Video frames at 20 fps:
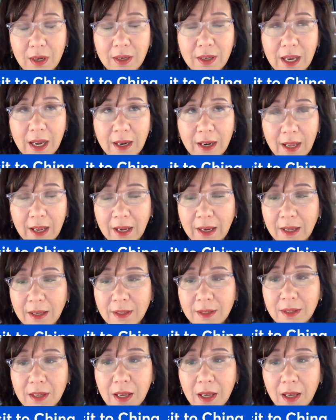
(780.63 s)
young
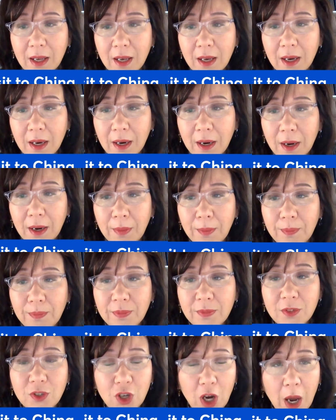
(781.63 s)
ladies'
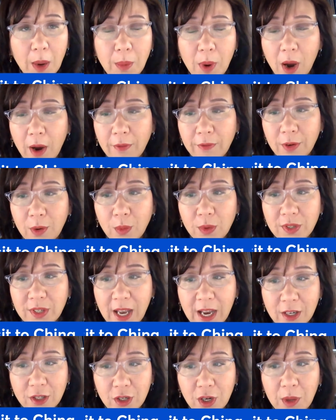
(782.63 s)
job offer was
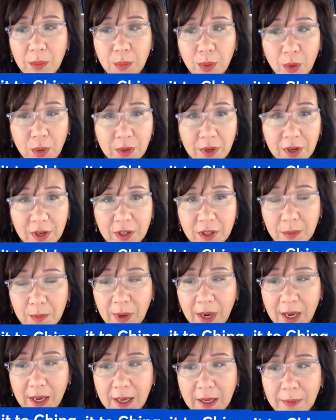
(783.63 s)
actually brokered
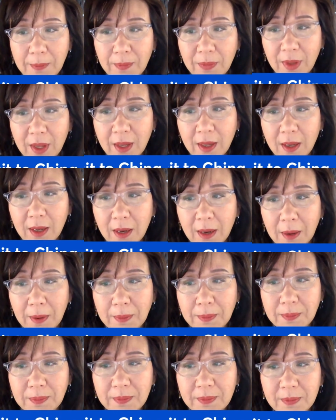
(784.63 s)
by
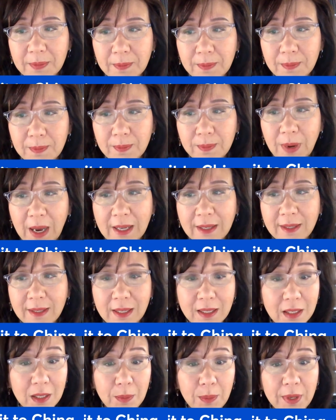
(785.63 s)

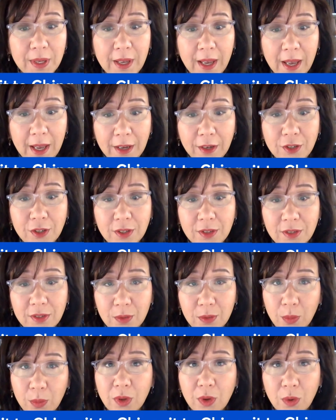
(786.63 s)
CCP agents
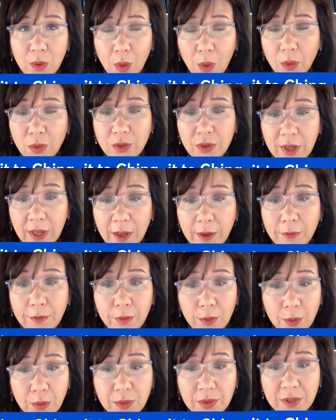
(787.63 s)
with the goal to
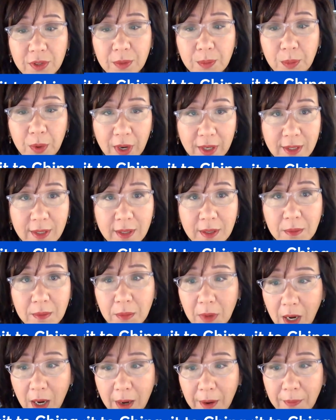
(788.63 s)
influence President
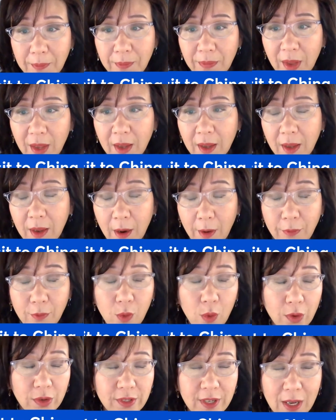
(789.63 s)
Ma. Of
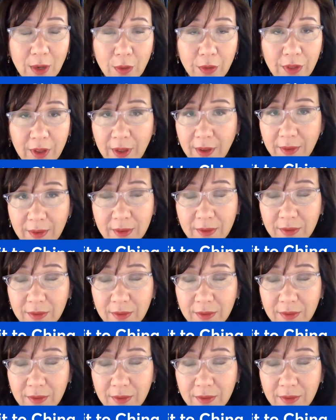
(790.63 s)
course, I don't think